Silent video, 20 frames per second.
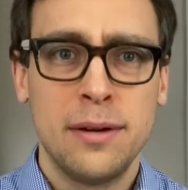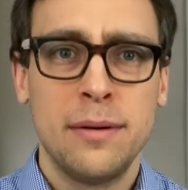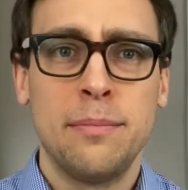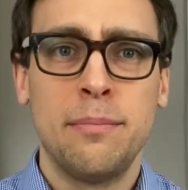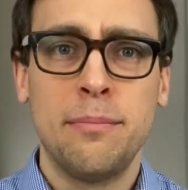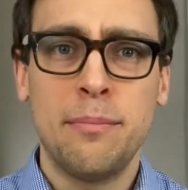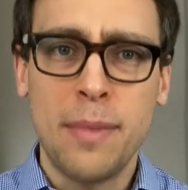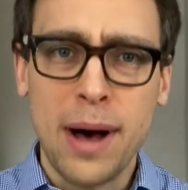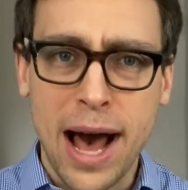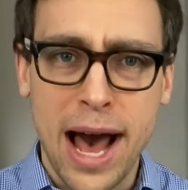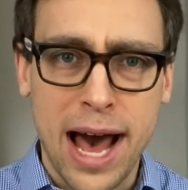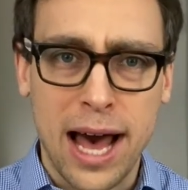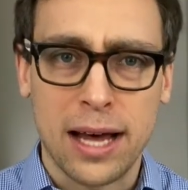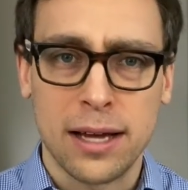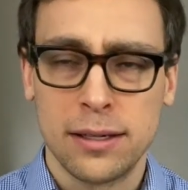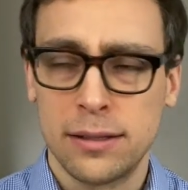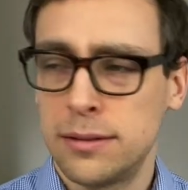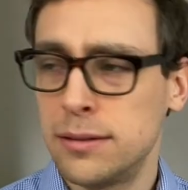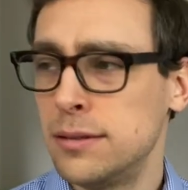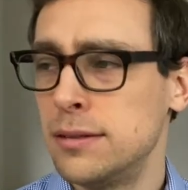ma.
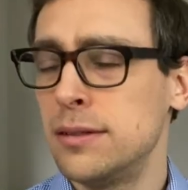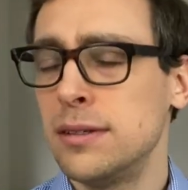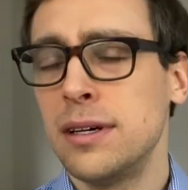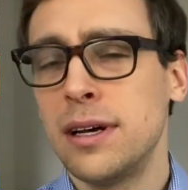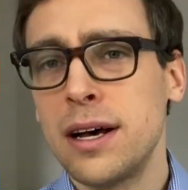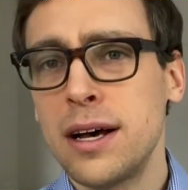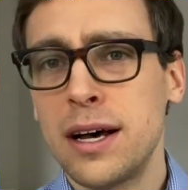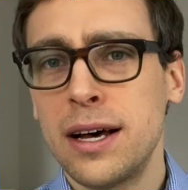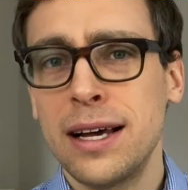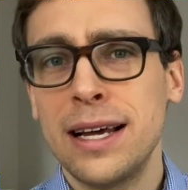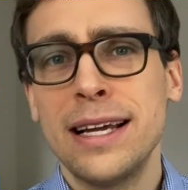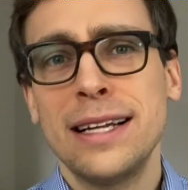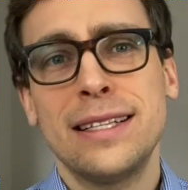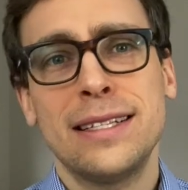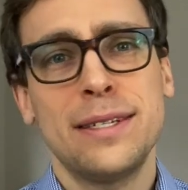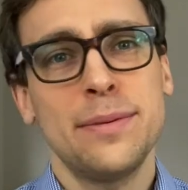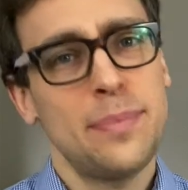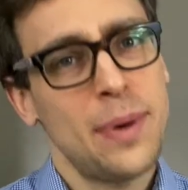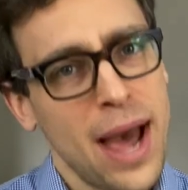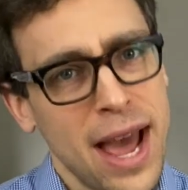Uh, it
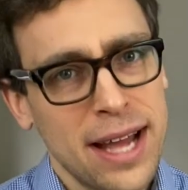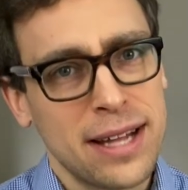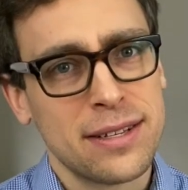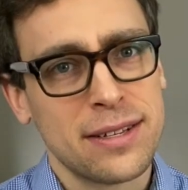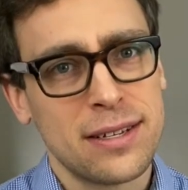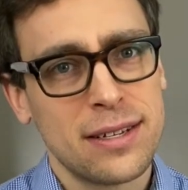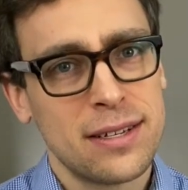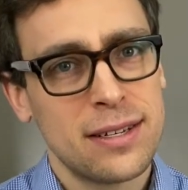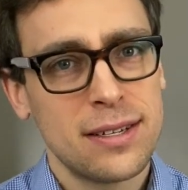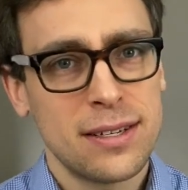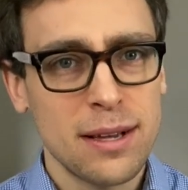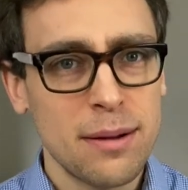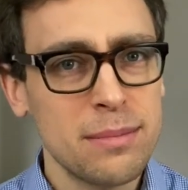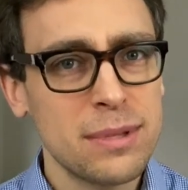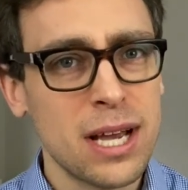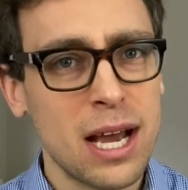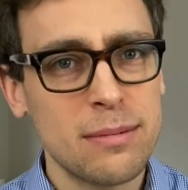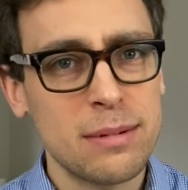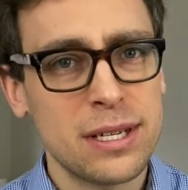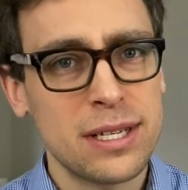depends.
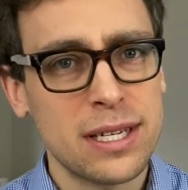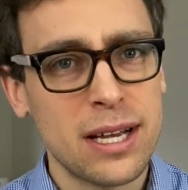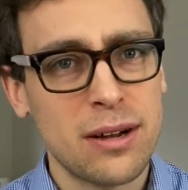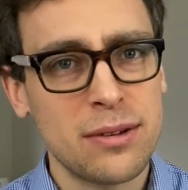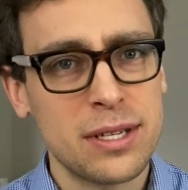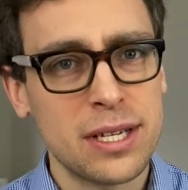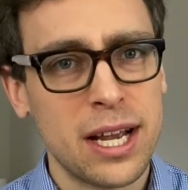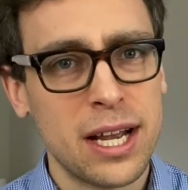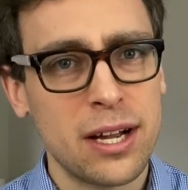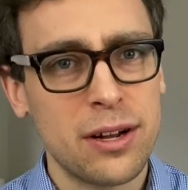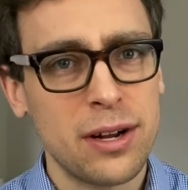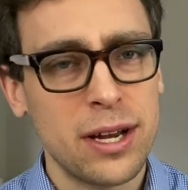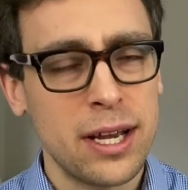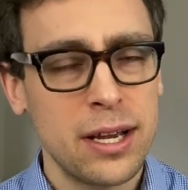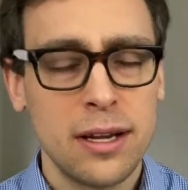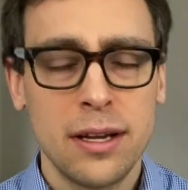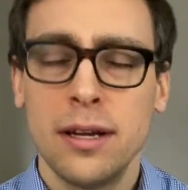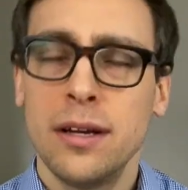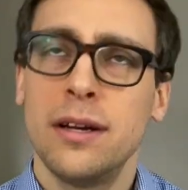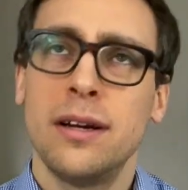Sometimes it sounds
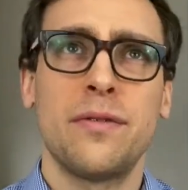angry.